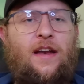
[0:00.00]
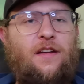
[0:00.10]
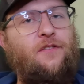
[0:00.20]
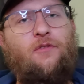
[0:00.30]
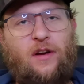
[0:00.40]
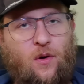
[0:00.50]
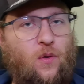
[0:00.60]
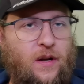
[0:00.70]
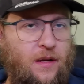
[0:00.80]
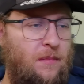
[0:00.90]
standing
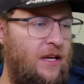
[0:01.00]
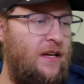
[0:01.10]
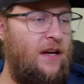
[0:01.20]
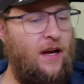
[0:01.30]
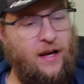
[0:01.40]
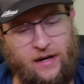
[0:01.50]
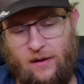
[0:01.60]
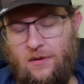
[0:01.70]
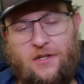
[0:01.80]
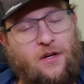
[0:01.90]
recording me,
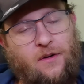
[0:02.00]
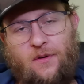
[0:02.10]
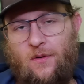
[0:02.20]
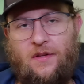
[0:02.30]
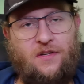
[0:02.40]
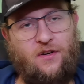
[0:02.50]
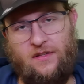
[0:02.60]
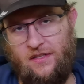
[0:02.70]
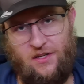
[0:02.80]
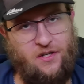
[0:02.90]
and I will show you all the
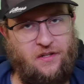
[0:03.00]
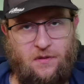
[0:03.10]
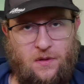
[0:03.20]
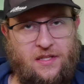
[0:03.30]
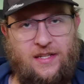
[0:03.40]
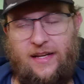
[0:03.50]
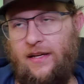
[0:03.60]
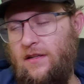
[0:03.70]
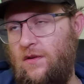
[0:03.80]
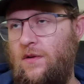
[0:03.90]
transitions with
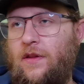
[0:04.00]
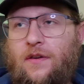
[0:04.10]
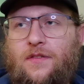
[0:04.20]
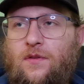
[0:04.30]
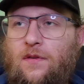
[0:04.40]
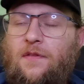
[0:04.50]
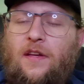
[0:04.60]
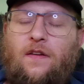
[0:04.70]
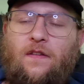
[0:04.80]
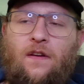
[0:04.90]
slings, all those sort
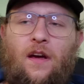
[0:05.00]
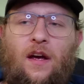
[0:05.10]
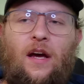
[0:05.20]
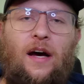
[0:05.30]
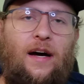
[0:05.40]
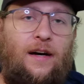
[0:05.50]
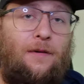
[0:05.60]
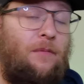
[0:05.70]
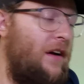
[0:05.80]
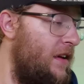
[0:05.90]
of things.
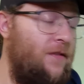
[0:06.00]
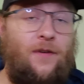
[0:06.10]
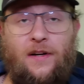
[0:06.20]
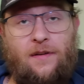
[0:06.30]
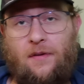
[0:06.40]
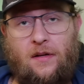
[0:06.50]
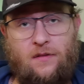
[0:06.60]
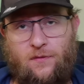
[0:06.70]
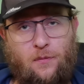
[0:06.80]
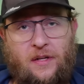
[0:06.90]
It is very
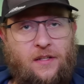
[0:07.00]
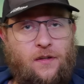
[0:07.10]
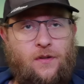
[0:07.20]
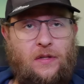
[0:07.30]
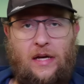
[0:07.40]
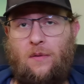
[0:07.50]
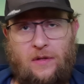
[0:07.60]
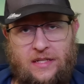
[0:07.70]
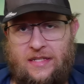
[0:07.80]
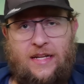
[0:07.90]
difficult for me to do
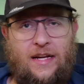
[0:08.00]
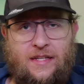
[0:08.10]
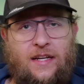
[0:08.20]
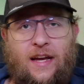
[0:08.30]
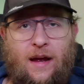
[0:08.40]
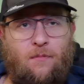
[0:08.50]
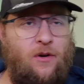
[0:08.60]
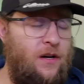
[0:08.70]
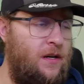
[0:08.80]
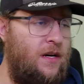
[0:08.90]
that with a static
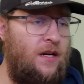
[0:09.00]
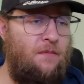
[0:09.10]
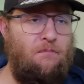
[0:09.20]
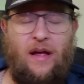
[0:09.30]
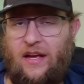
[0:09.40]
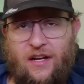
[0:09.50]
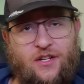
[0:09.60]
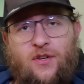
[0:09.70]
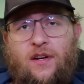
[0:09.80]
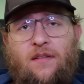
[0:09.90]
camera,
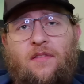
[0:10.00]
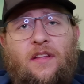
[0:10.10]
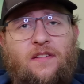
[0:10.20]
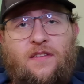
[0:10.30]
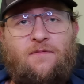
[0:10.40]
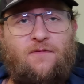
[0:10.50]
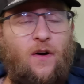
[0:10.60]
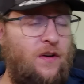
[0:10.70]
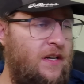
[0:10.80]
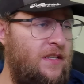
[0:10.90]
making sure everything's
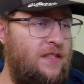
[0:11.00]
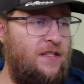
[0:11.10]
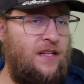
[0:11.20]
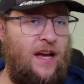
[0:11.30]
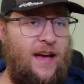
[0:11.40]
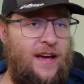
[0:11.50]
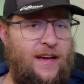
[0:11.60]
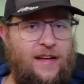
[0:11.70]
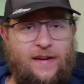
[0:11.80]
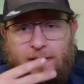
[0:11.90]
in focus.
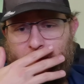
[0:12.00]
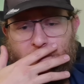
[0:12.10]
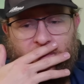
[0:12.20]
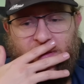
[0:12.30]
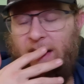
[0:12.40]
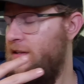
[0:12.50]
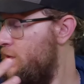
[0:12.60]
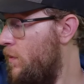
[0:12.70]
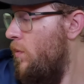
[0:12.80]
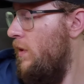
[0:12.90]
And
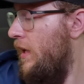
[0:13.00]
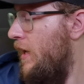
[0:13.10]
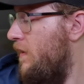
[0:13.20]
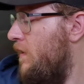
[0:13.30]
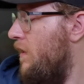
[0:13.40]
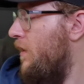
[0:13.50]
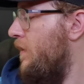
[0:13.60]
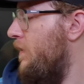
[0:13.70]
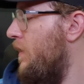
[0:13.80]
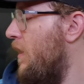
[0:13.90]
yeah, so we will get into
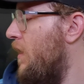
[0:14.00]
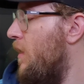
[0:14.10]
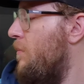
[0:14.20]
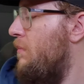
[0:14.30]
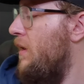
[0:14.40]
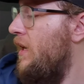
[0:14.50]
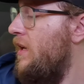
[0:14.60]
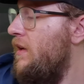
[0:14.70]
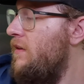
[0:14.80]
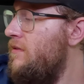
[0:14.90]
those,
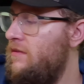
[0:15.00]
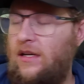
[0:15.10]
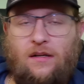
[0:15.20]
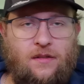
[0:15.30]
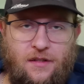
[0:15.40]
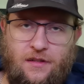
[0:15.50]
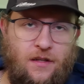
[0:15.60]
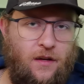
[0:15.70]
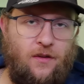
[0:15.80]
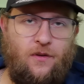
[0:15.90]
but yeah,
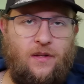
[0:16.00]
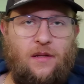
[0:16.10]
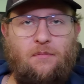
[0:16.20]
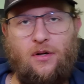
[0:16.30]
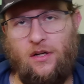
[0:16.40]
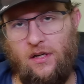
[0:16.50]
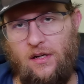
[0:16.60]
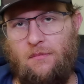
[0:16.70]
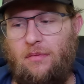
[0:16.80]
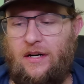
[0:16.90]
just go through it in the book,
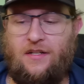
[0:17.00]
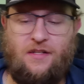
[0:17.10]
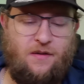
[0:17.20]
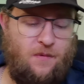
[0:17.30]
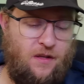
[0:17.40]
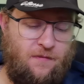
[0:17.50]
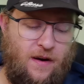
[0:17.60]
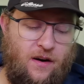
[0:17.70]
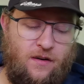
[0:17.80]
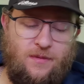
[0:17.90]
practice it
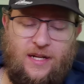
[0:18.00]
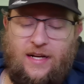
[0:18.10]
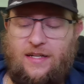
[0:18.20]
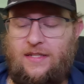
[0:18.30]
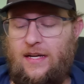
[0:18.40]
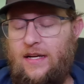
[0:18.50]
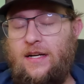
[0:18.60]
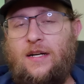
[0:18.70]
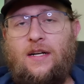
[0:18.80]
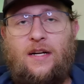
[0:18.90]
with your firearms, like I
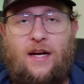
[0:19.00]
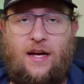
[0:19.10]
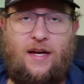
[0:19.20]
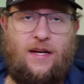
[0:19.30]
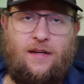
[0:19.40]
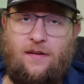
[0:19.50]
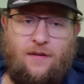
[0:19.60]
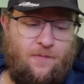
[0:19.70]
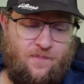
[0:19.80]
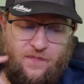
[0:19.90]
say,
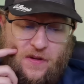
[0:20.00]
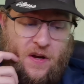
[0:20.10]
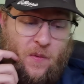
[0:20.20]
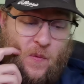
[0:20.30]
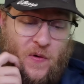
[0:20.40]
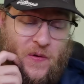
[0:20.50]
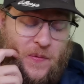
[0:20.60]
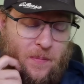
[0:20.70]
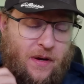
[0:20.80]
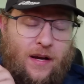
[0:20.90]
and it
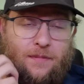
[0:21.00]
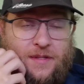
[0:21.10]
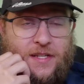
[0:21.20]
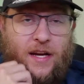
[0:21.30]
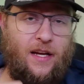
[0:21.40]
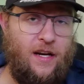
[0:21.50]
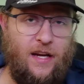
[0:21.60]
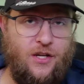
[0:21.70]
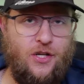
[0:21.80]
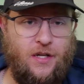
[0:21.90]
will become
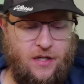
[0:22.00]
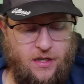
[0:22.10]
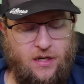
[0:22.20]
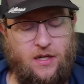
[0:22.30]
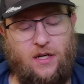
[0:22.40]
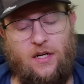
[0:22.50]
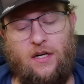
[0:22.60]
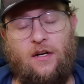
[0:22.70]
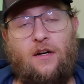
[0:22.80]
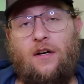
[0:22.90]
second nature.
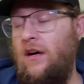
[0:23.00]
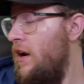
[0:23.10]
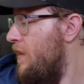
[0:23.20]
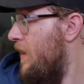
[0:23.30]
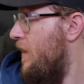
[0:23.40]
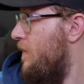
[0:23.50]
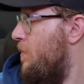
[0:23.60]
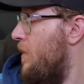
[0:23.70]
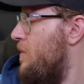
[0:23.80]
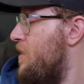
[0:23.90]

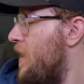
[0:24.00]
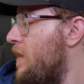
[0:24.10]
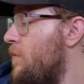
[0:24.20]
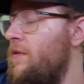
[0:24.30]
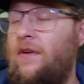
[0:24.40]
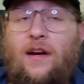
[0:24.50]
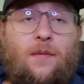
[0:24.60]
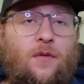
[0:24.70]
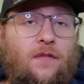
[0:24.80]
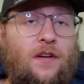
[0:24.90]
That is pretty much that. We
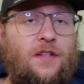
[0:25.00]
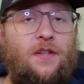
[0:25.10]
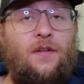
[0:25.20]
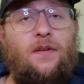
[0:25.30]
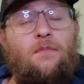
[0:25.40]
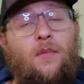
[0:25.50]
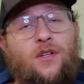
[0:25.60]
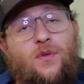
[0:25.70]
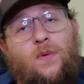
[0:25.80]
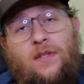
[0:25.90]
finally move on to
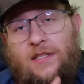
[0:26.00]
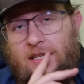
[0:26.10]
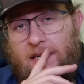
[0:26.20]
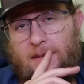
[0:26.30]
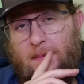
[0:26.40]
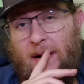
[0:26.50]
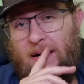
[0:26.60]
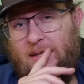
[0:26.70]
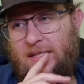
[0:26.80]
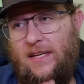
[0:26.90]
module 6,
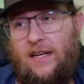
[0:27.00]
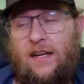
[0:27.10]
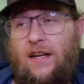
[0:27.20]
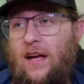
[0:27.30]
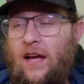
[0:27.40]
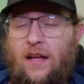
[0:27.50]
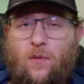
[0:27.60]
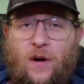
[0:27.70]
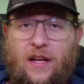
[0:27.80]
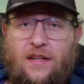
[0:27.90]
mindset
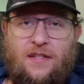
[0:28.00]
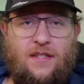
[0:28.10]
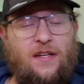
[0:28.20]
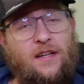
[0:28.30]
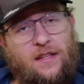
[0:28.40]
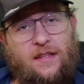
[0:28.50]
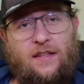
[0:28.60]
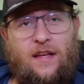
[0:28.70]
and awareness,